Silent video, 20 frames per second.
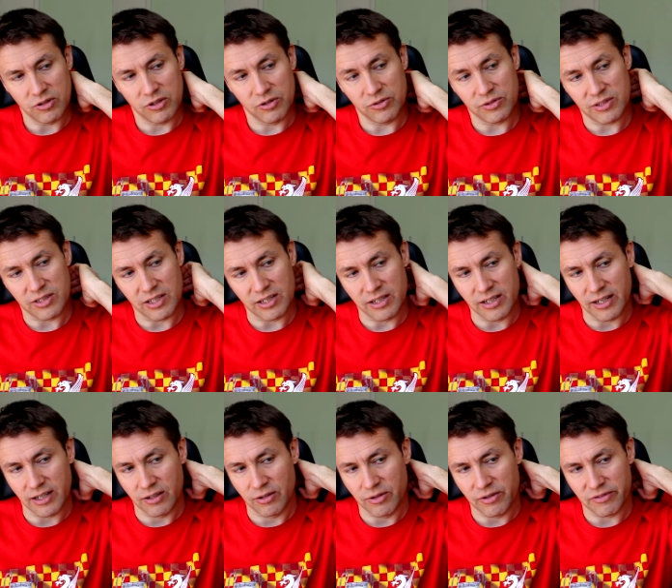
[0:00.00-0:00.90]
Guus
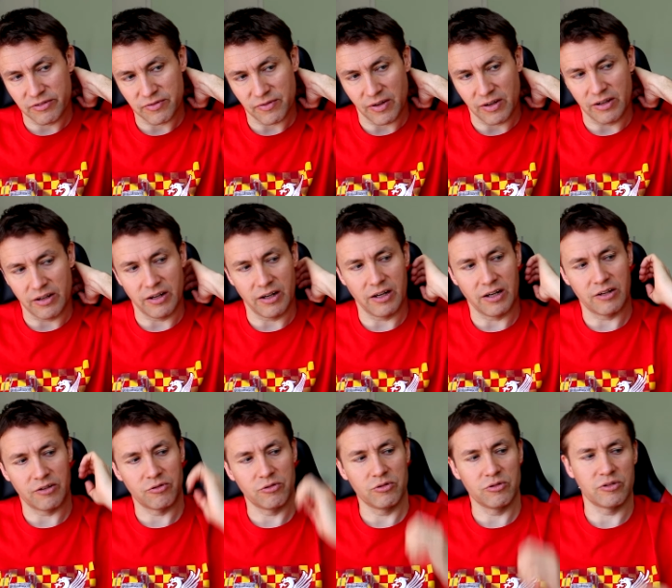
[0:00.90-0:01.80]
Hiddink, Louis van
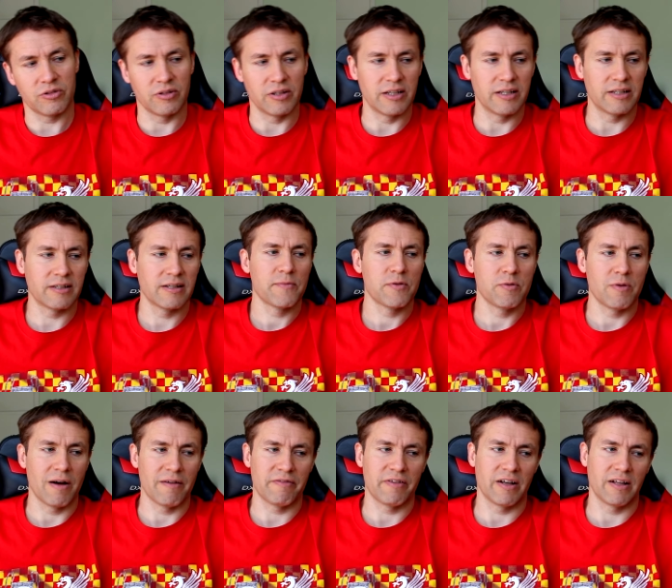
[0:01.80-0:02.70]
Gaal, Ruud Gullit, who
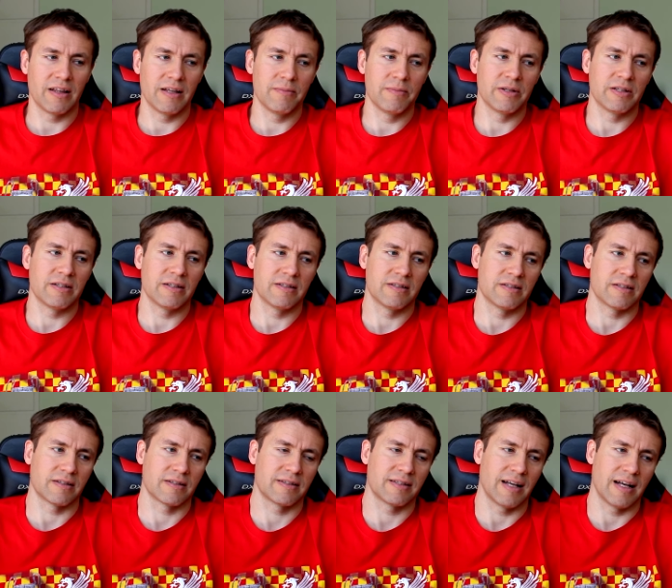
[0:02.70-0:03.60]
have had limited
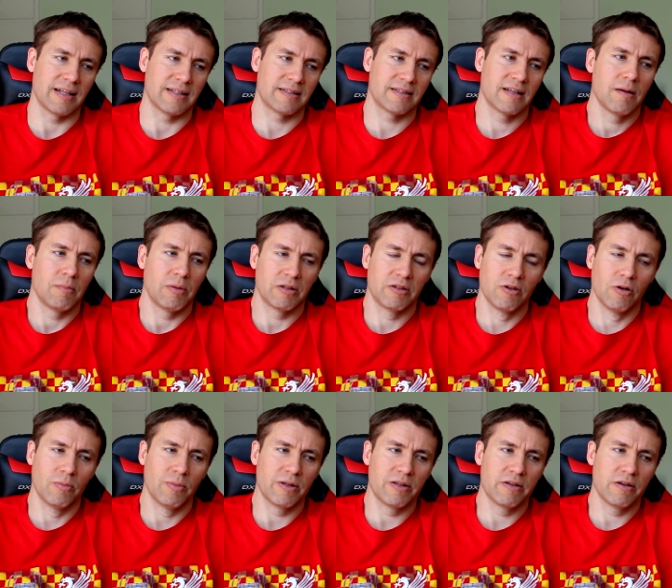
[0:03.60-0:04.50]
success, but
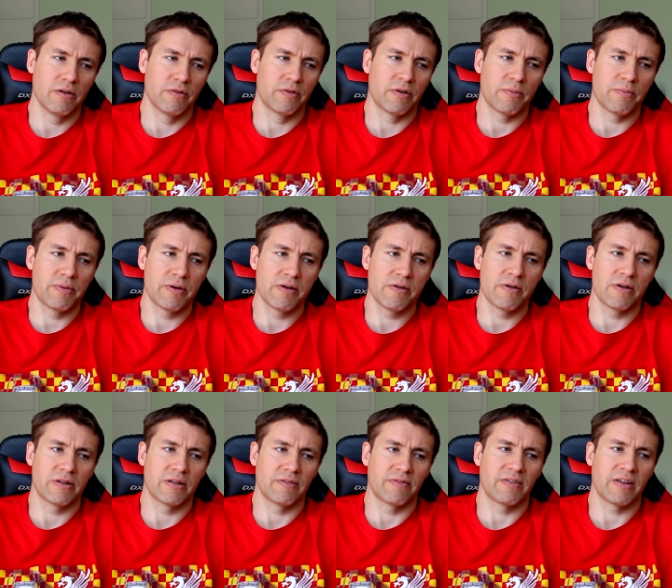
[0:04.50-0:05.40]
nobody over a
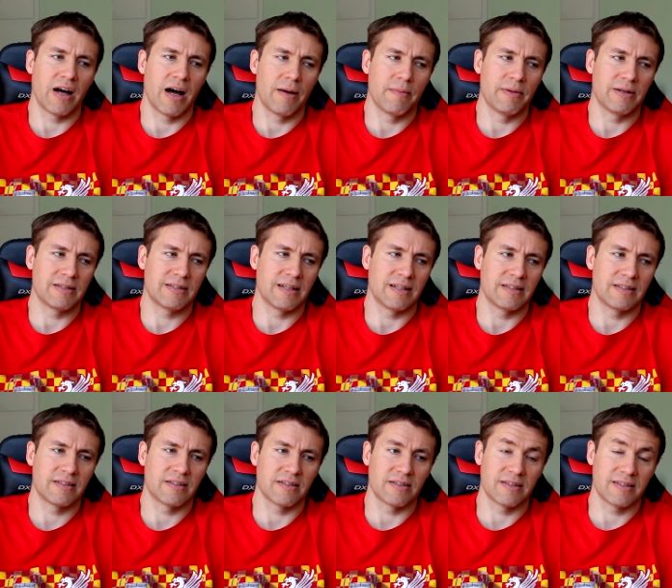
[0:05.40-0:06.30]
period of time has had
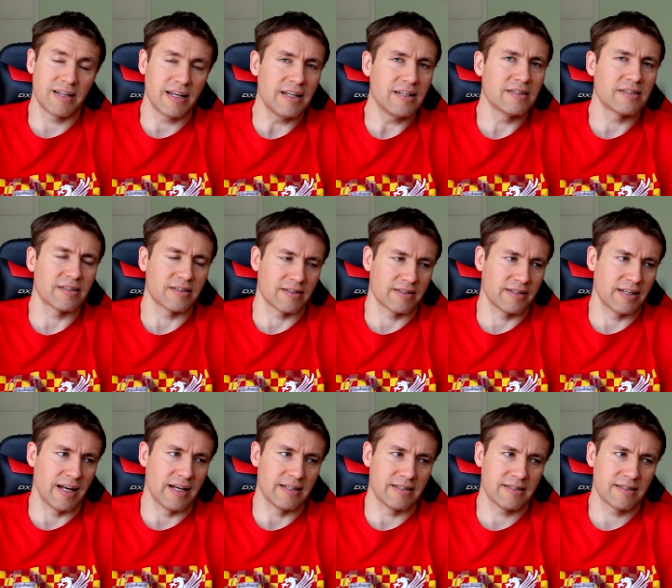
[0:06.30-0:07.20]
sustained
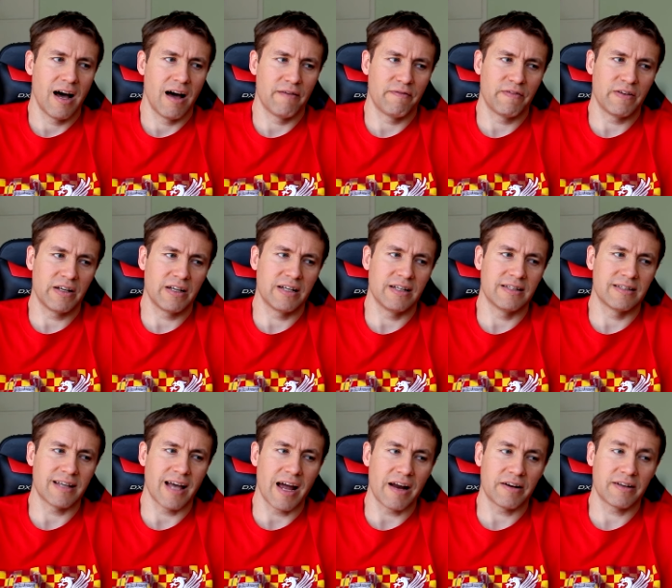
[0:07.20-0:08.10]
success. I think
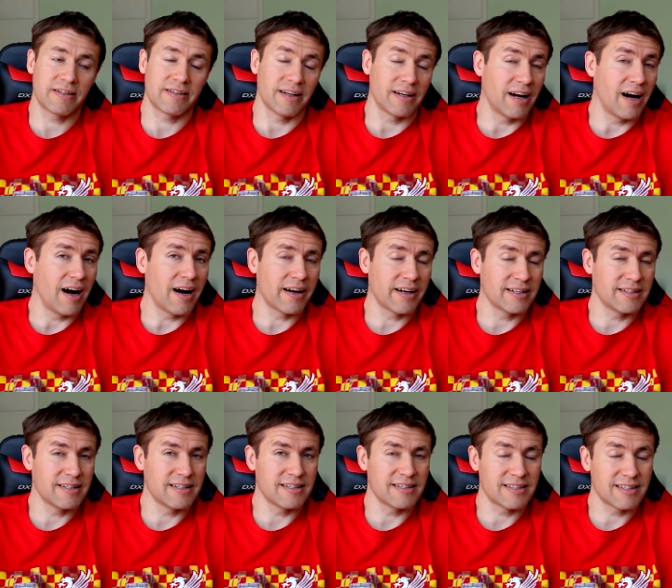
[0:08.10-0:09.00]
he's Erik Ten Hag
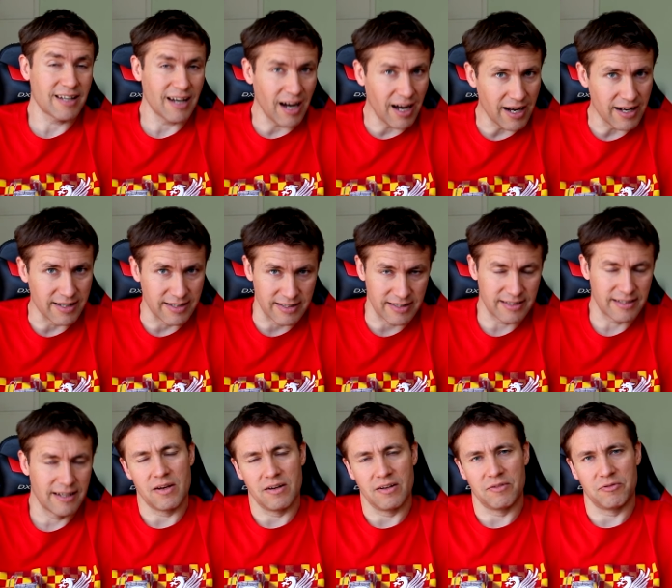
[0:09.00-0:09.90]
in
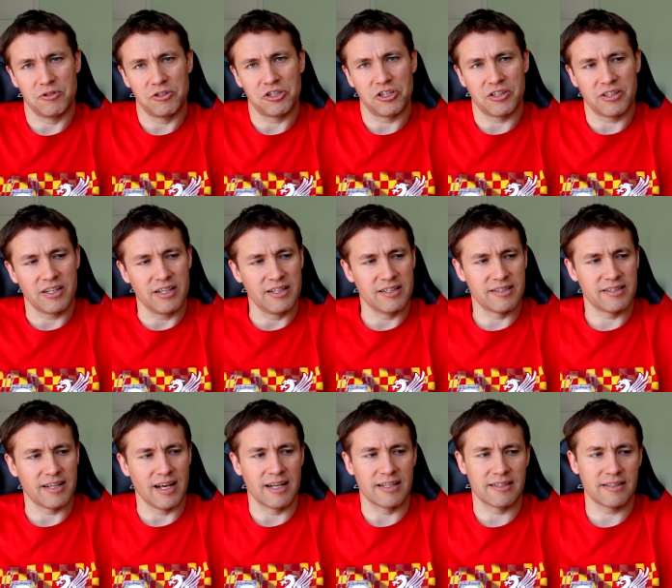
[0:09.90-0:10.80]
disguise. Uh, Richard Keys
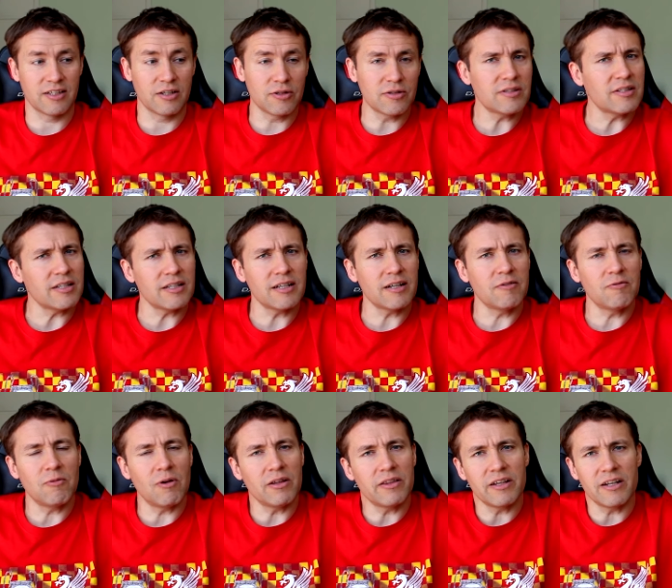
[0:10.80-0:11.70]
says, Guus Hiddink
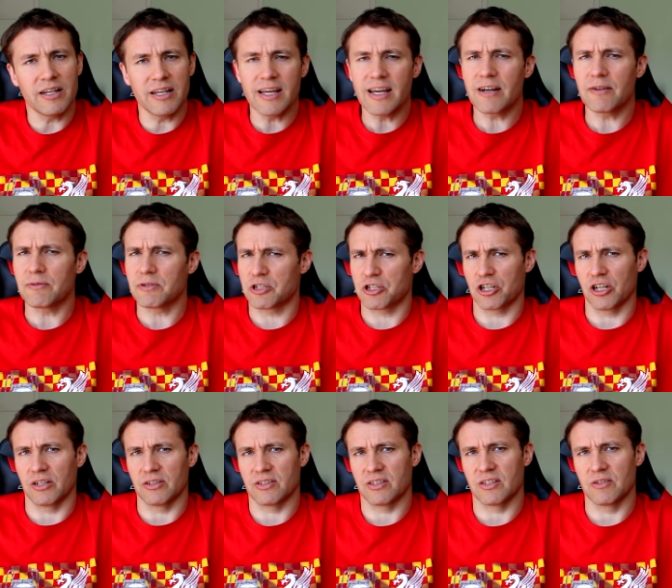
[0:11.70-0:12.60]
won the league with
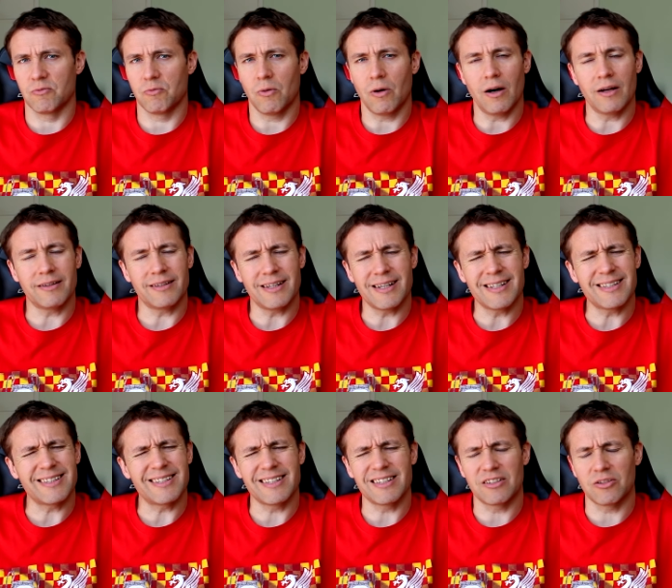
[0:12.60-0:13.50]
Chelsea. What
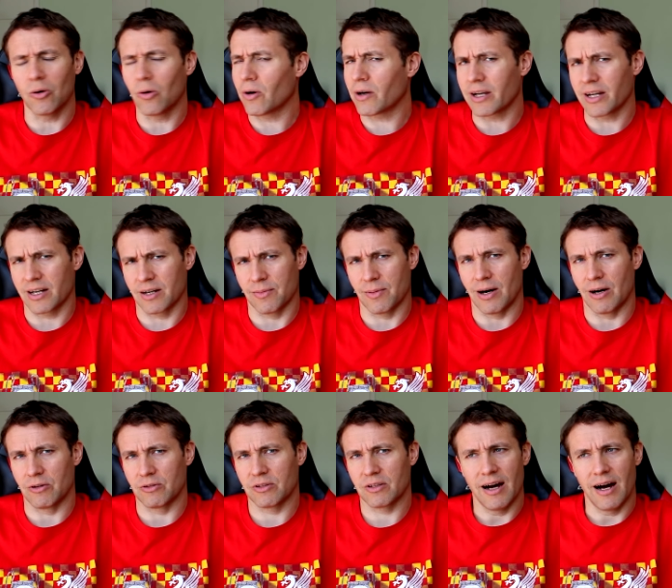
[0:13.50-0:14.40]
is he talking
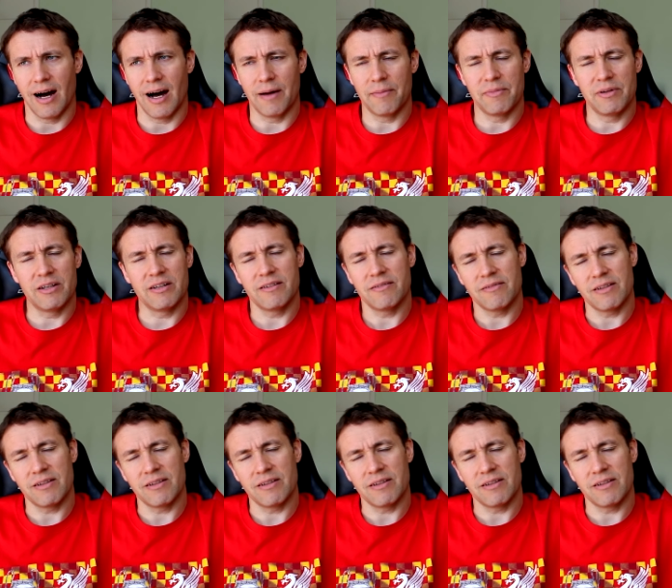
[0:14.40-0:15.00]
about? I mean,